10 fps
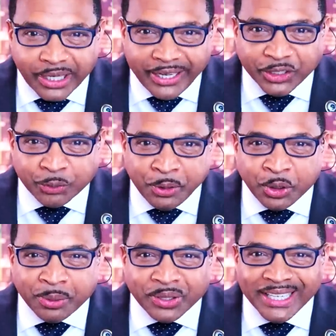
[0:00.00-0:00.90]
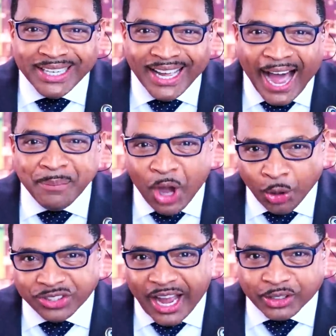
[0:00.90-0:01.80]
to Indisputable. I'm your
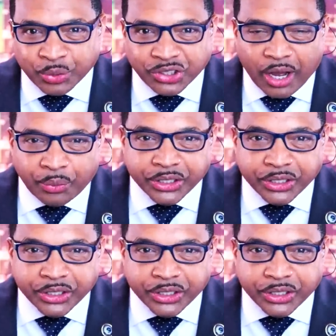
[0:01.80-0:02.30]
host, Dr. Rashad